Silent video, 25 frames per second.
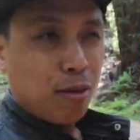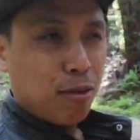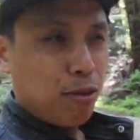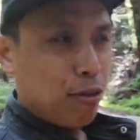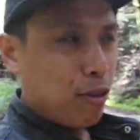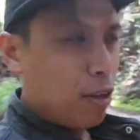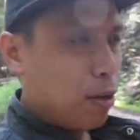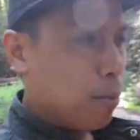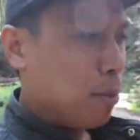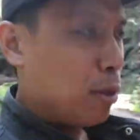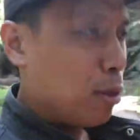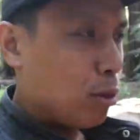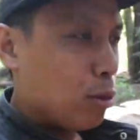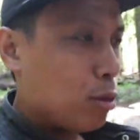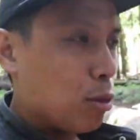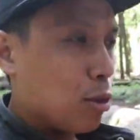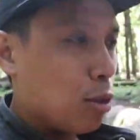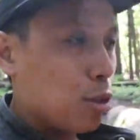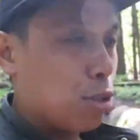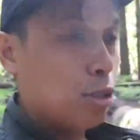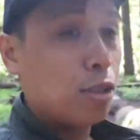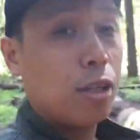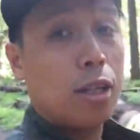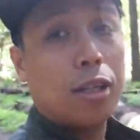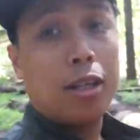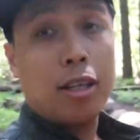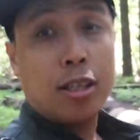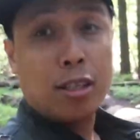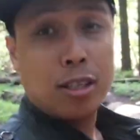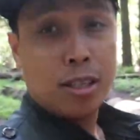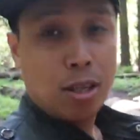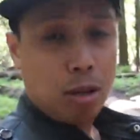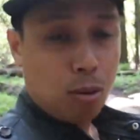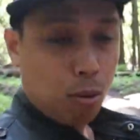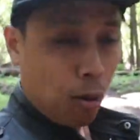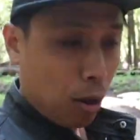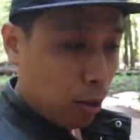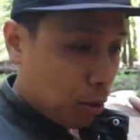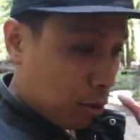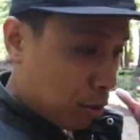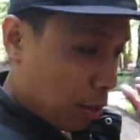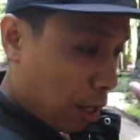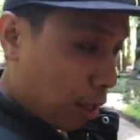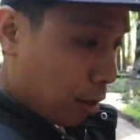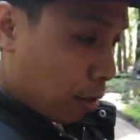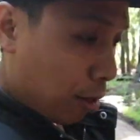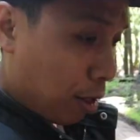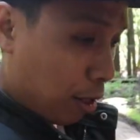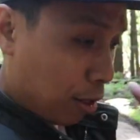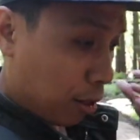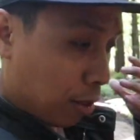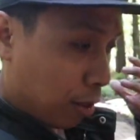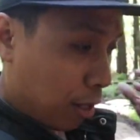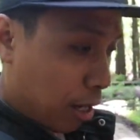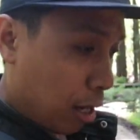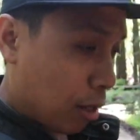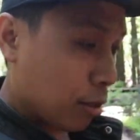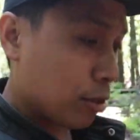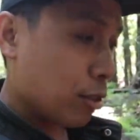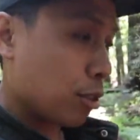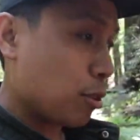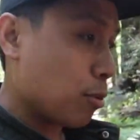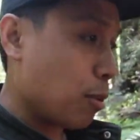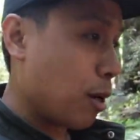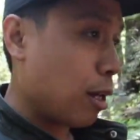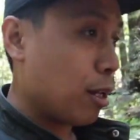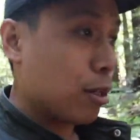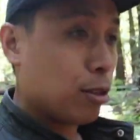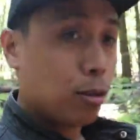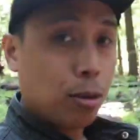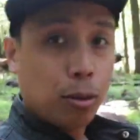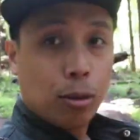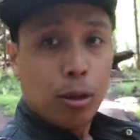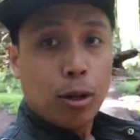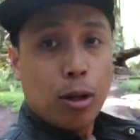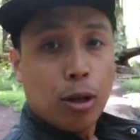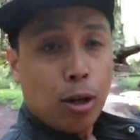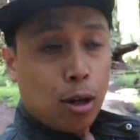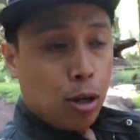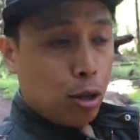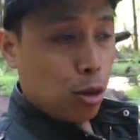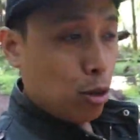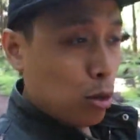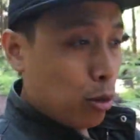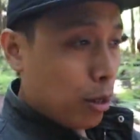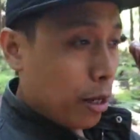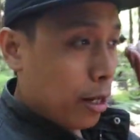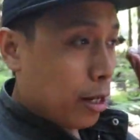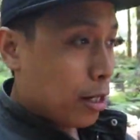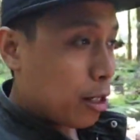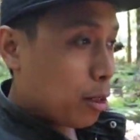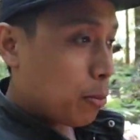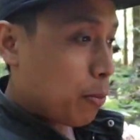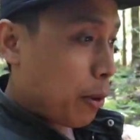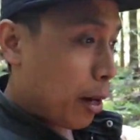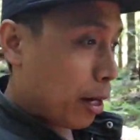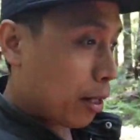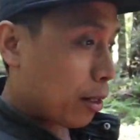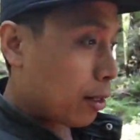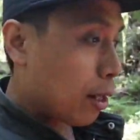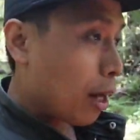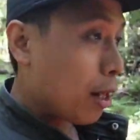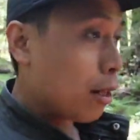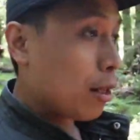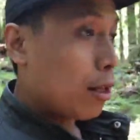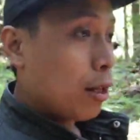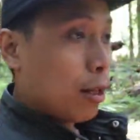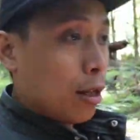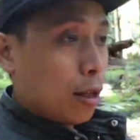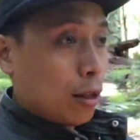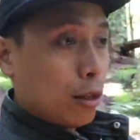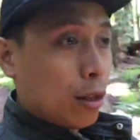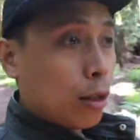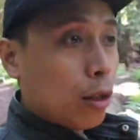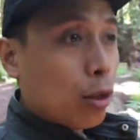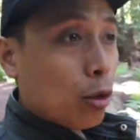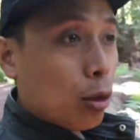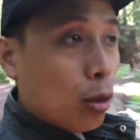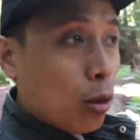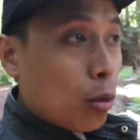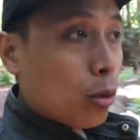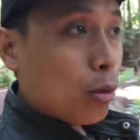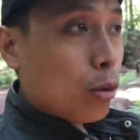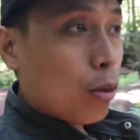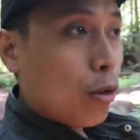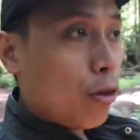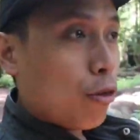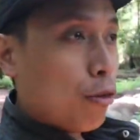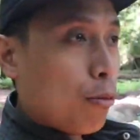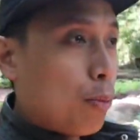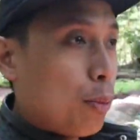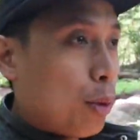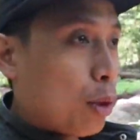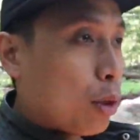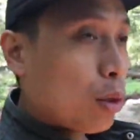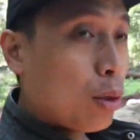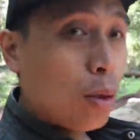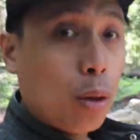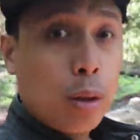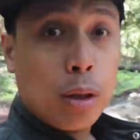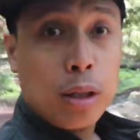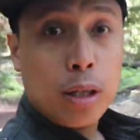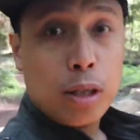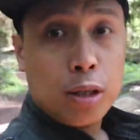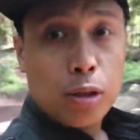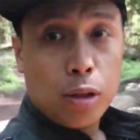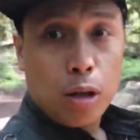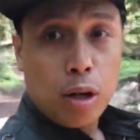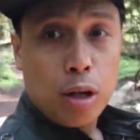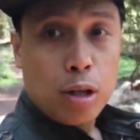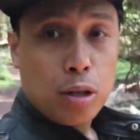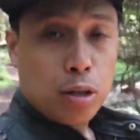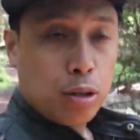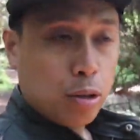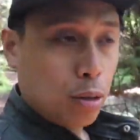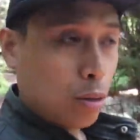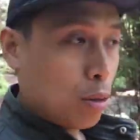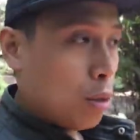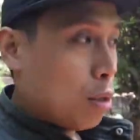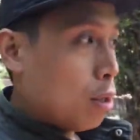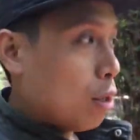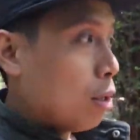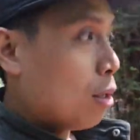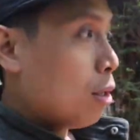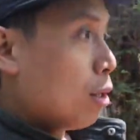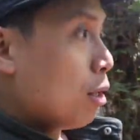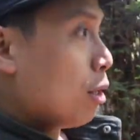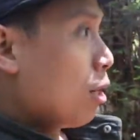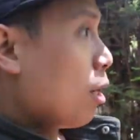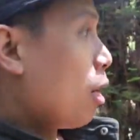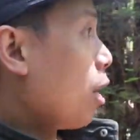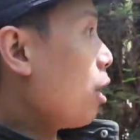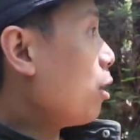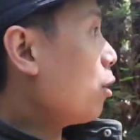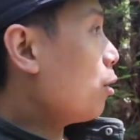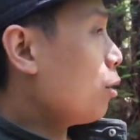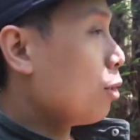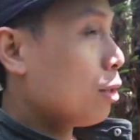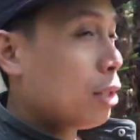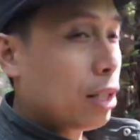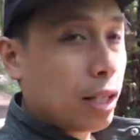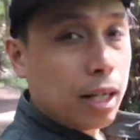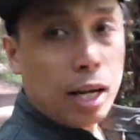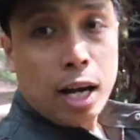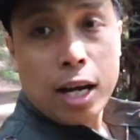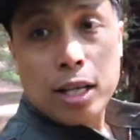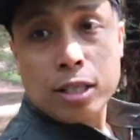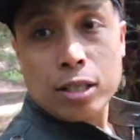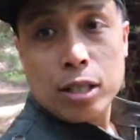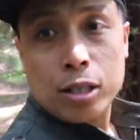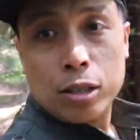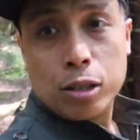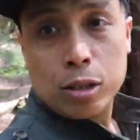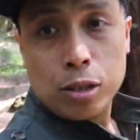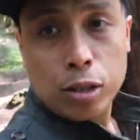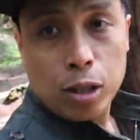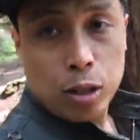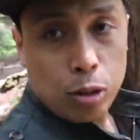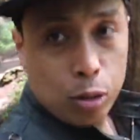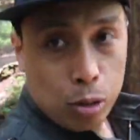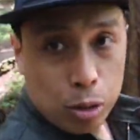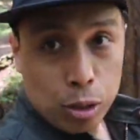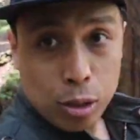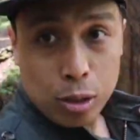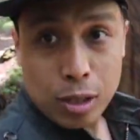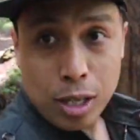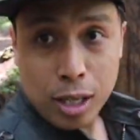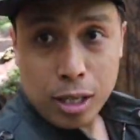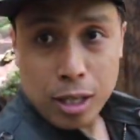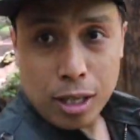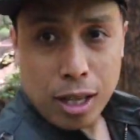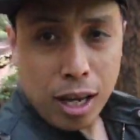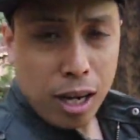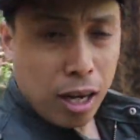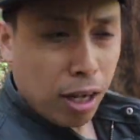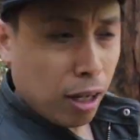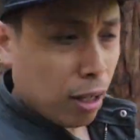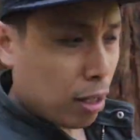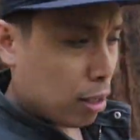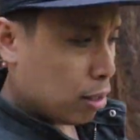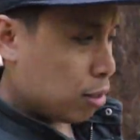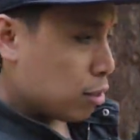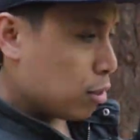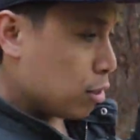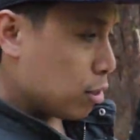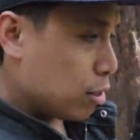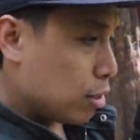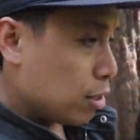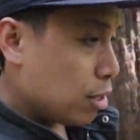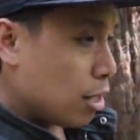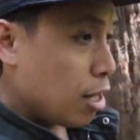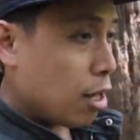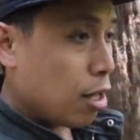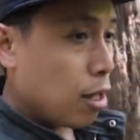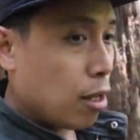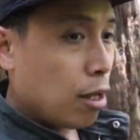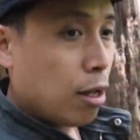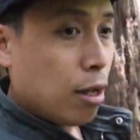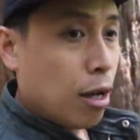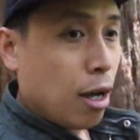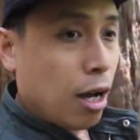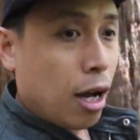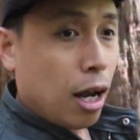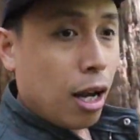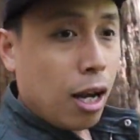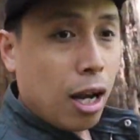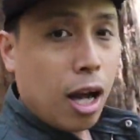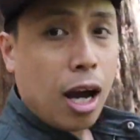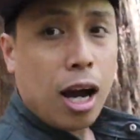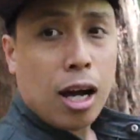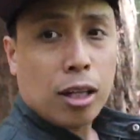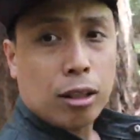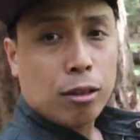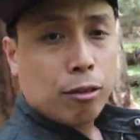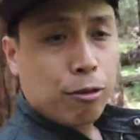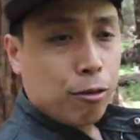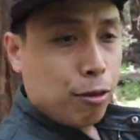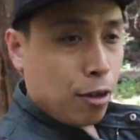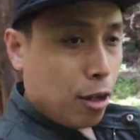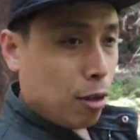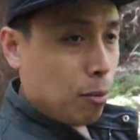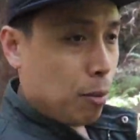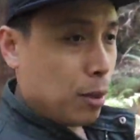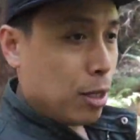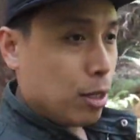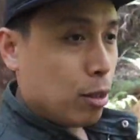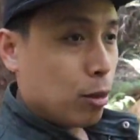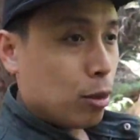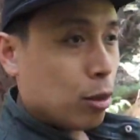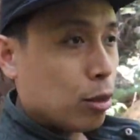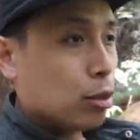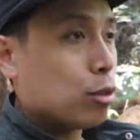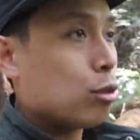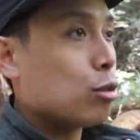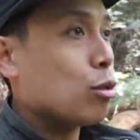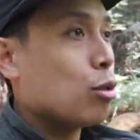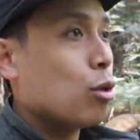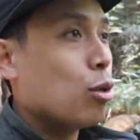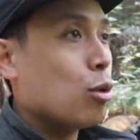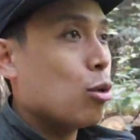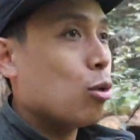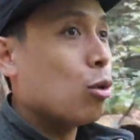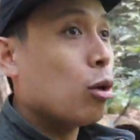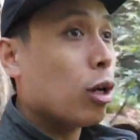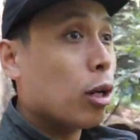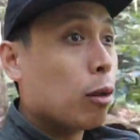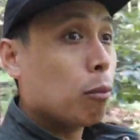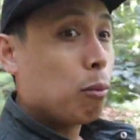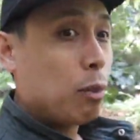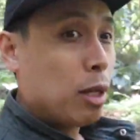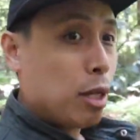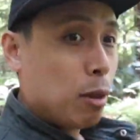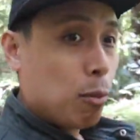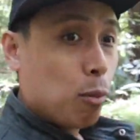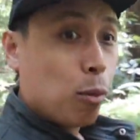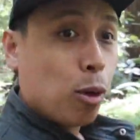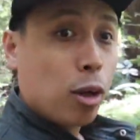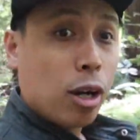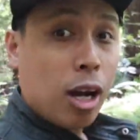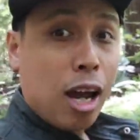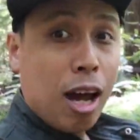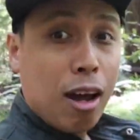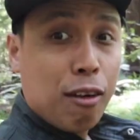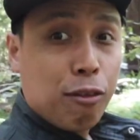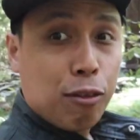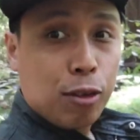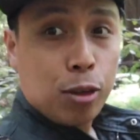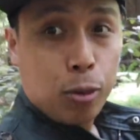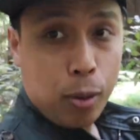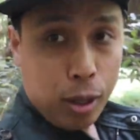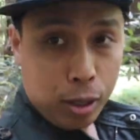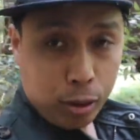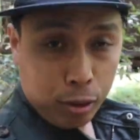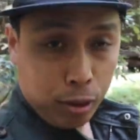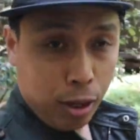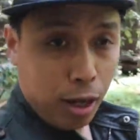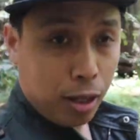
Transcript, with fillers: Filipinos culture that they still want to decorate their house as well. So you can expect that the growth of pure gold is also under the guise, under the notion that there is still a lot of Filipinos who are being more affluent